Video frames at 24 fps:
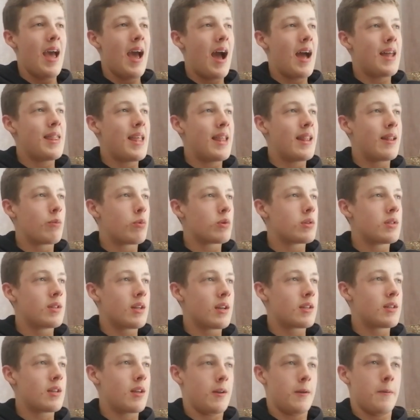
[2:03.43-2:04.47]
And then what's the
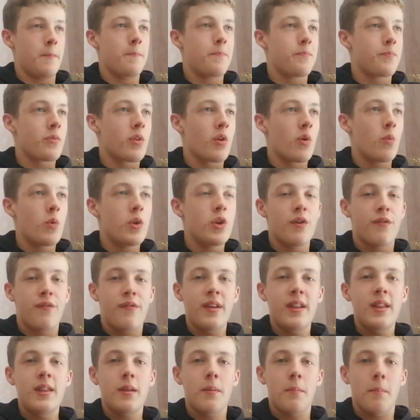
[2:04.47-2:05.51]
next thing? When you're
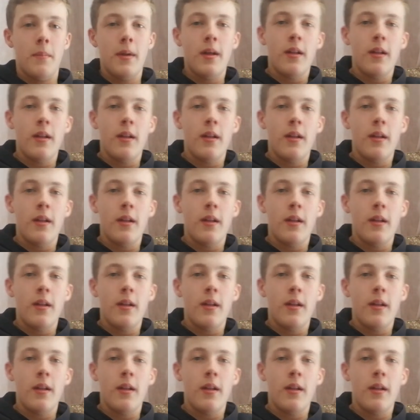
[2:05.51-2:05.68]
feeding them